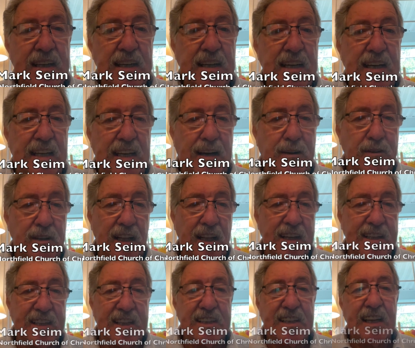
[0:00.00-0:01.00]
and I would
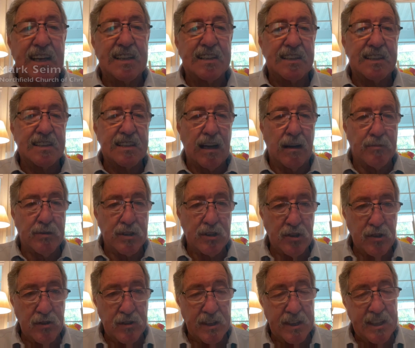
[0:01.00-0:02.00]
like to take this
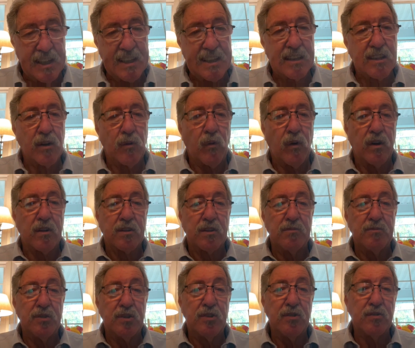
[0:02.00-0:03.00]
opportunity to
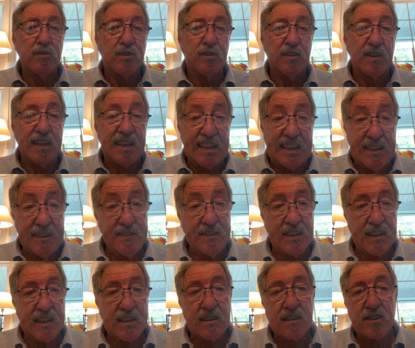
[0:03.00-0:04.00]
welcome you to the
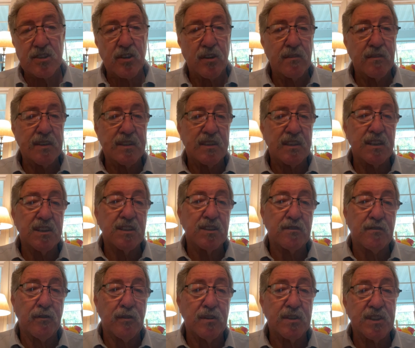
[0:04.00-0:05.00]
evening services
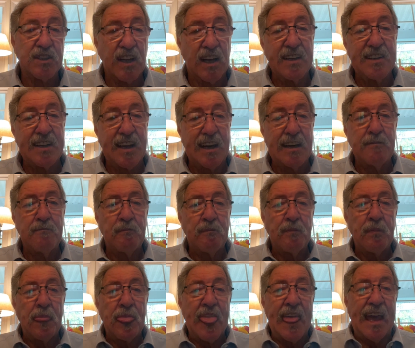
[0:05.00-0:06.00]
for Sunday,
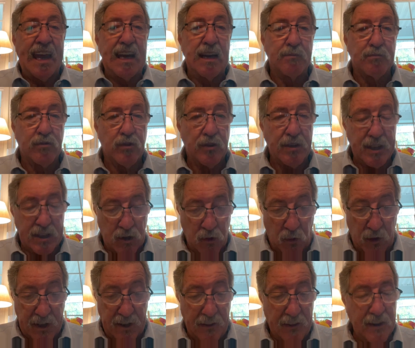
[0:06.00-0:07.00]
April the
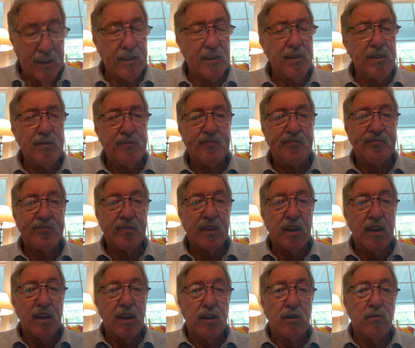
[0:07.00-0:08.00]
23rd.
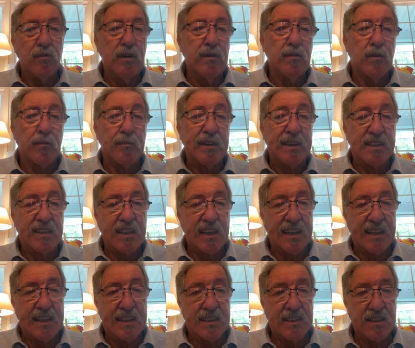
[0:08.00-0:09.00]
We will be
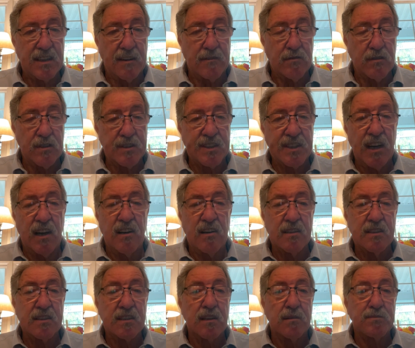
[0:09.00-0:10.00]
singing several
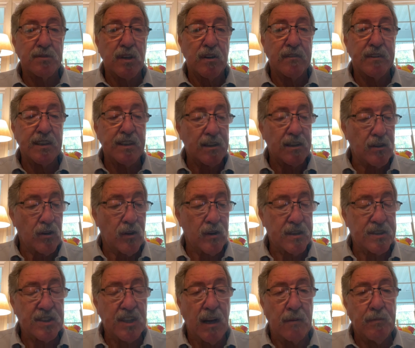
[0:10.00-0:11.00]
songs, observing the
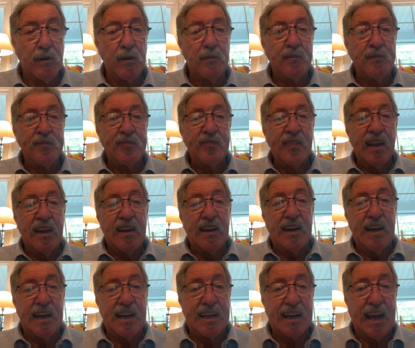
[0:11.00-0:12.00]
Lord's Supper,
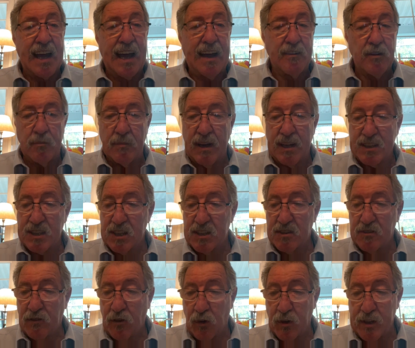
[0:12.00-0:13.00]
and I have a message
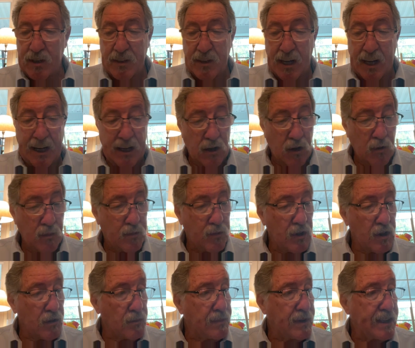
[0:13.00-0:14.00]
for you that I hope
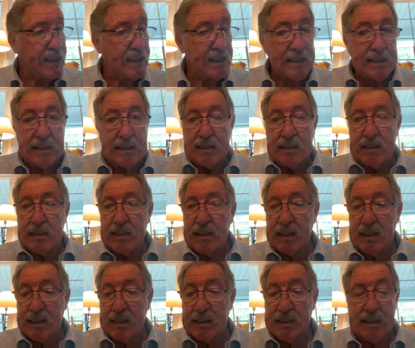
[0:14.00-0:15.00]
will be
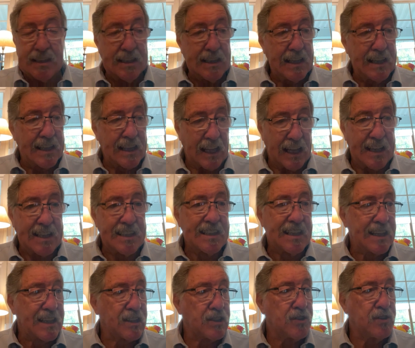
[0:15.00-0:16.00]

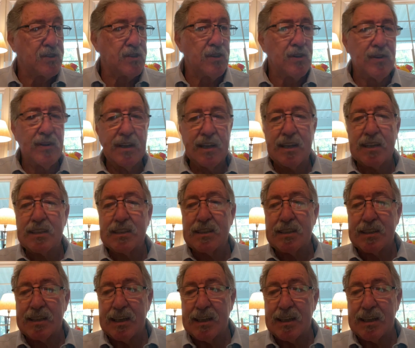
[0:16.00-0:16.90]
enlightening to you, and